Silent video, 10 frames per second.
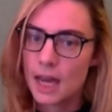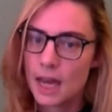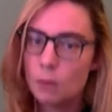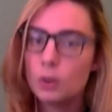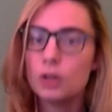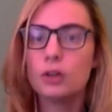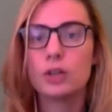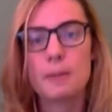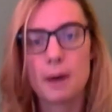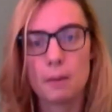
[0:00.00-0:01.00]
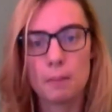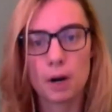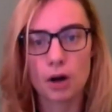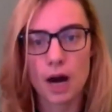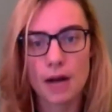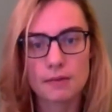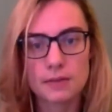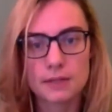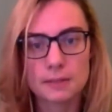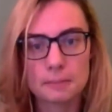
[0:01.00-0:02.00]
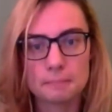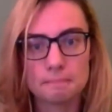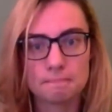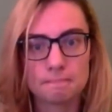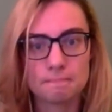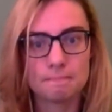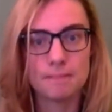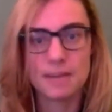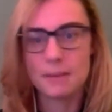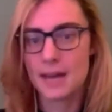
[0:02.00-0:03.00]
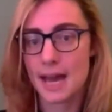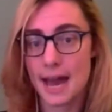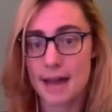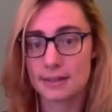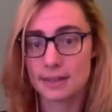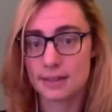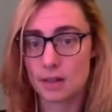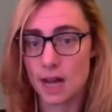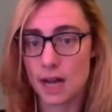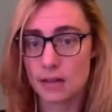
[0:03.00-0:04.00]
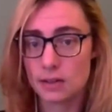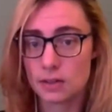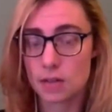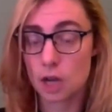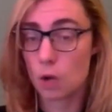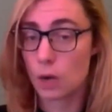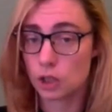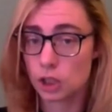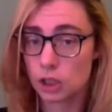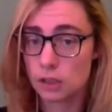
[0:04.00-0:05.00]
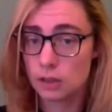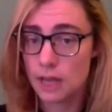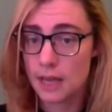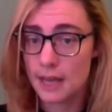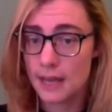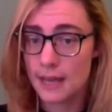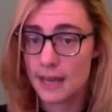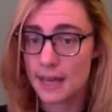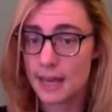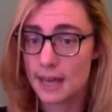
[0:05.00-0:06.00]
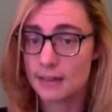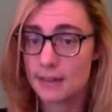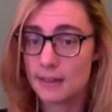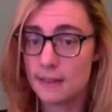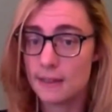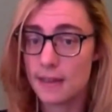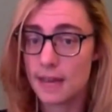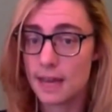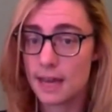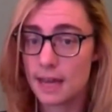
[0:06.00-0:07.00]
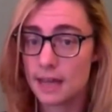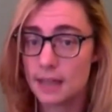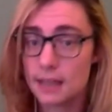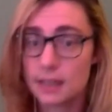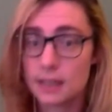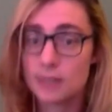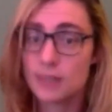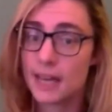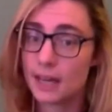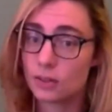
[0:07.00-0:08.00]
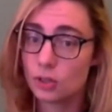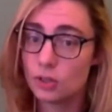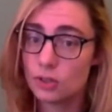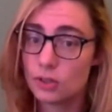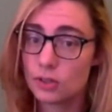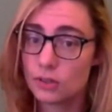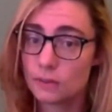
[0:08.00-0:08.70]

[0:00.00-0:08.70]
and we're learning about bar graphs, maybe I ask the class a question and they give the answers,